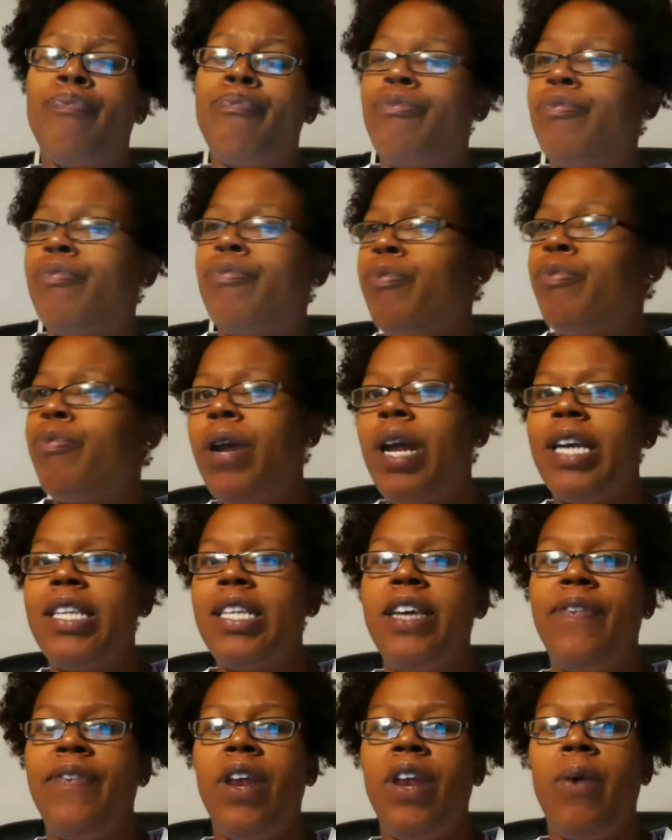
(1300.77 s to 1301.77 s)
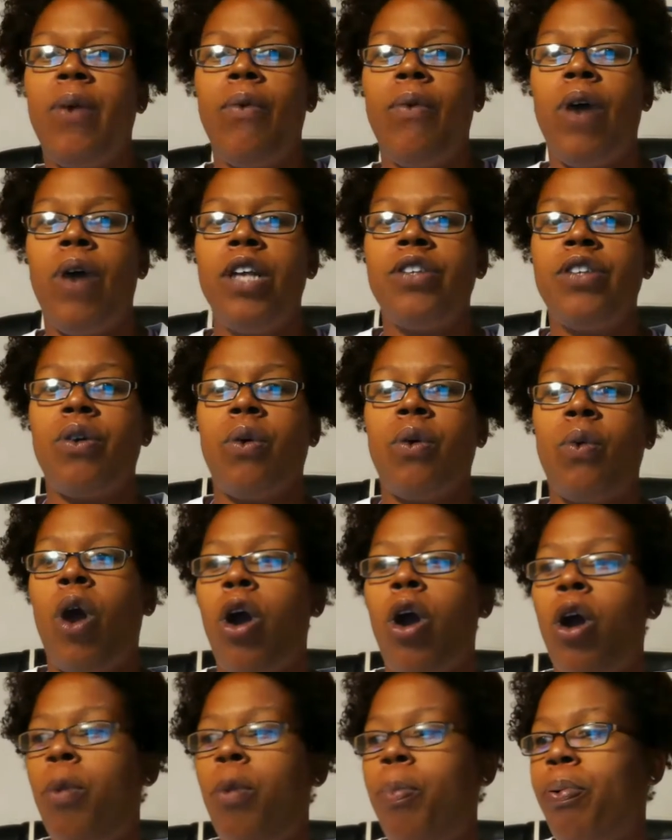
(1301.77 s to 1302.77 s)
productivity one's a
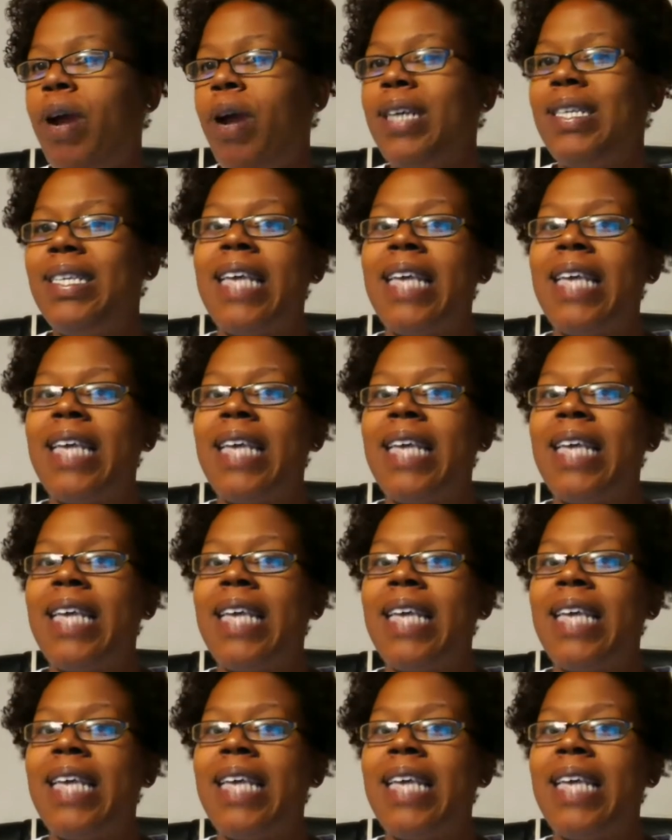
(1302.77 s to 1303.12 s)
WordPress site.